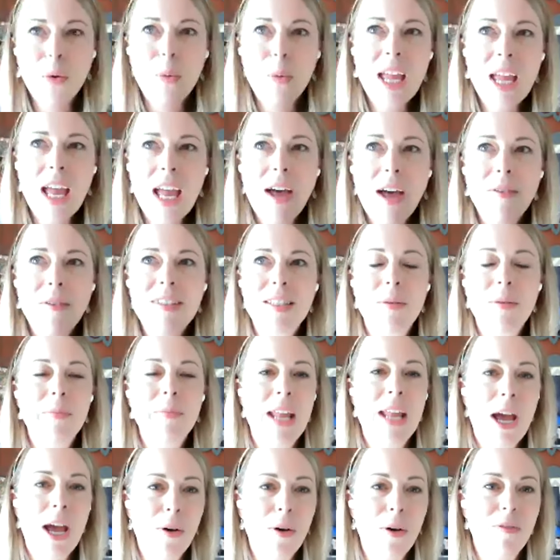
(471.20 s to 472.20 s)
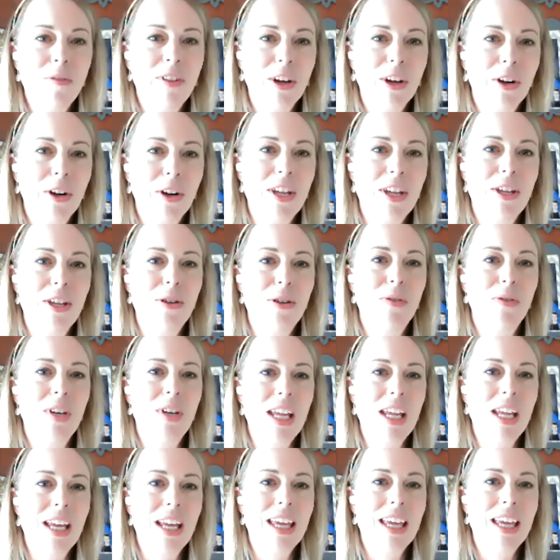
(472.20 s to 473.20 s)
we have some now very
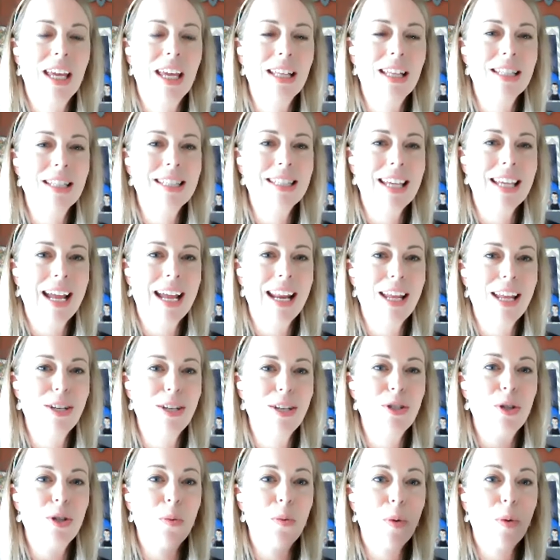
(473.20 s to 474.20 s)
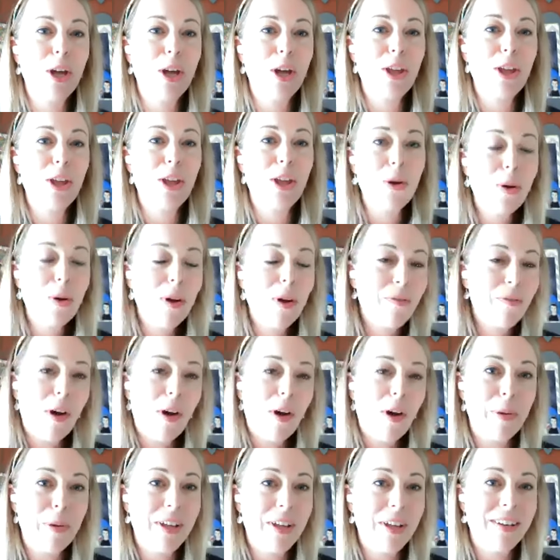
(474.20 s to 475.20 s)
unique insight into what you have
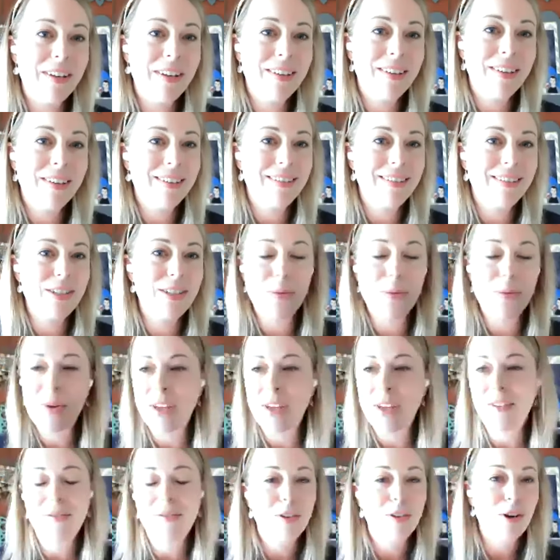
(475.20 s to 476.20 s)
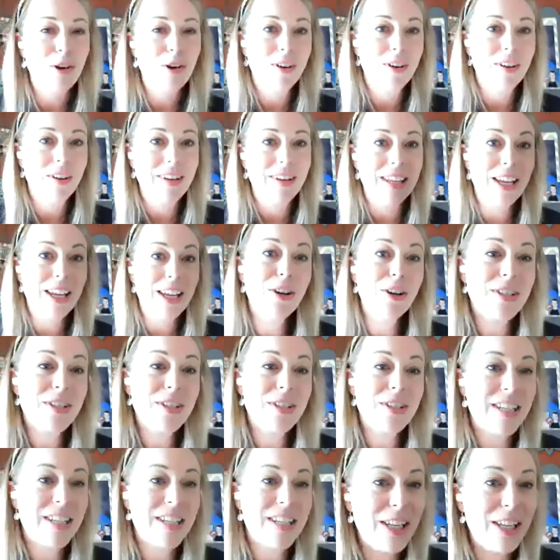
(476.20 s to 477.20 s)
all been doing for
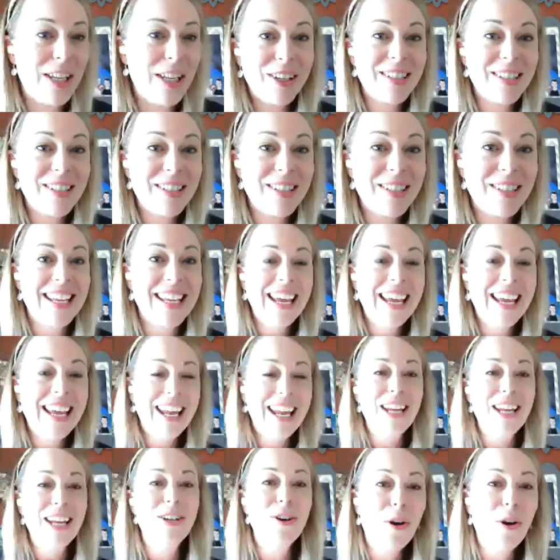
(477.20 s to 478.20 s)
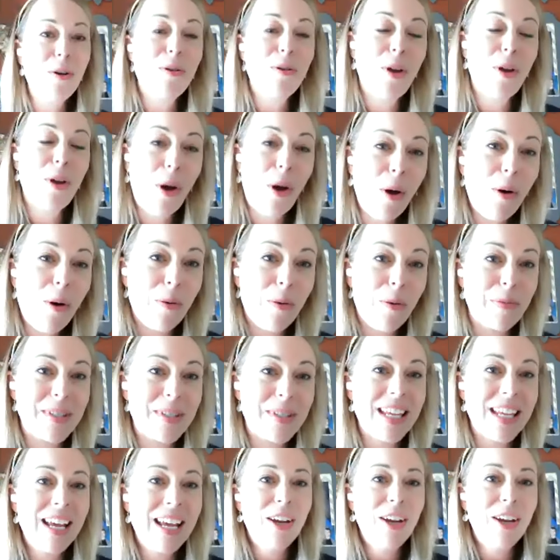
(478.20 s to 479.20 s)
years and years in your own home.
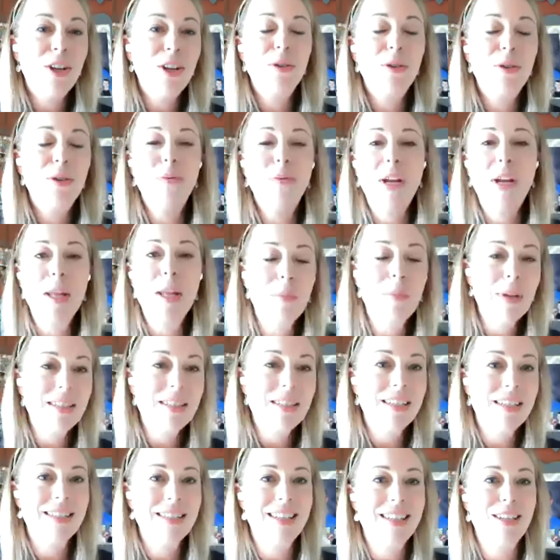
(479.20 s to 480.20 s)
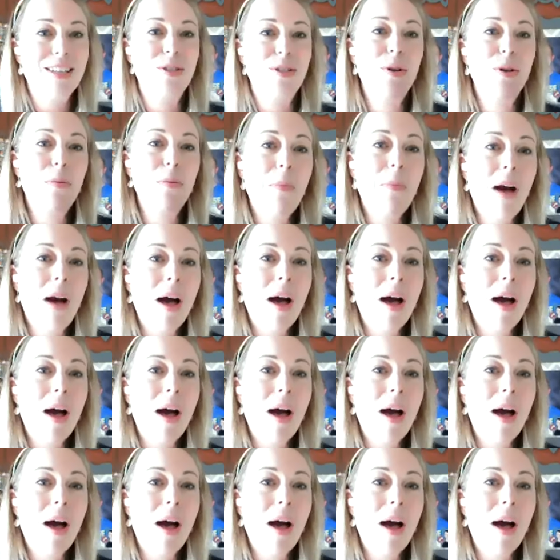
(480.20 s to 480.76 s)
You're running businesses, you're